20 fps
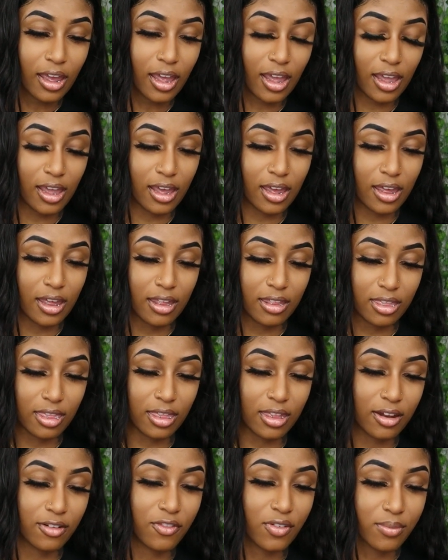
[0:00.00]

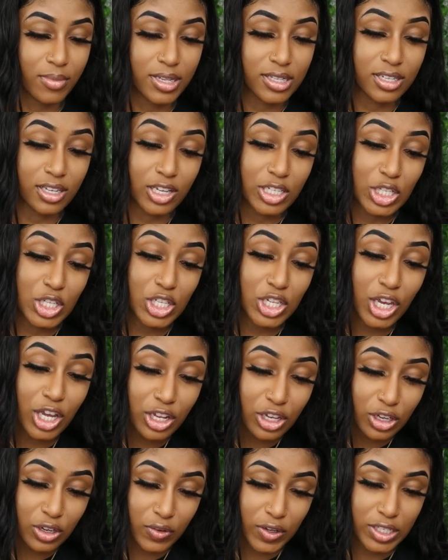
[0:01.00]
And then for me to
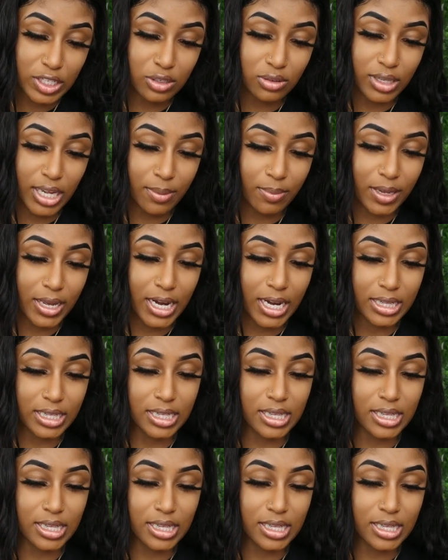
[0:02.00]
continue and do like behind